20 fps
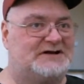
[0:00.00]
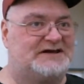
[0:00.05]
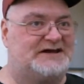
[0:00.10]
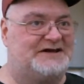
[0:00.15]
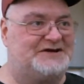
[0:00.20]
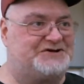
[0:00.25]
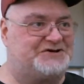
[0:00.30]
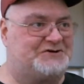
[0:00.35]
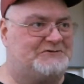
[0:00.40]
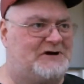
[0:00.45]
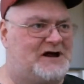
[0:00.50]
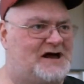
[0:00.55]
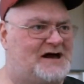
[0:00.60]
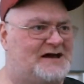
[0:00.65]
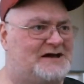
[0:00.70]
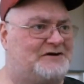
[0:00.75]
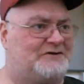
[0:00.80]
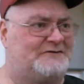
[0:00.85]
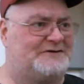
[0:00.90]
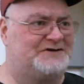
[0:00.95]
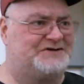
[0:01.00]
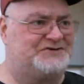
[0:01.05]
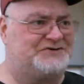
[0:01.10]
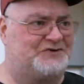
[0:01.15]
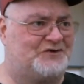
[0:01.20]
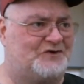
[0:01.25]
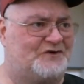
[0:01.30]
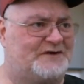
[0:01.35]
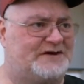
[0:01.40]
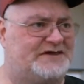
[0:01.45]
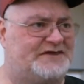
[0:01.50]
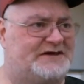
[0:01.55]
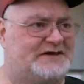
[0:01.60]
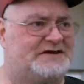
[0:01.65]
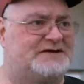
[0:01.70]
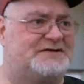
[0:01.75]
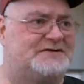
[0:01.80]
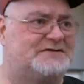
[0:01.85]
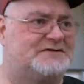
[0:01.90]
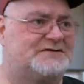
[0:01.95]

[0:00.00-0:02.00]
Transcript: catch your eye, or a story that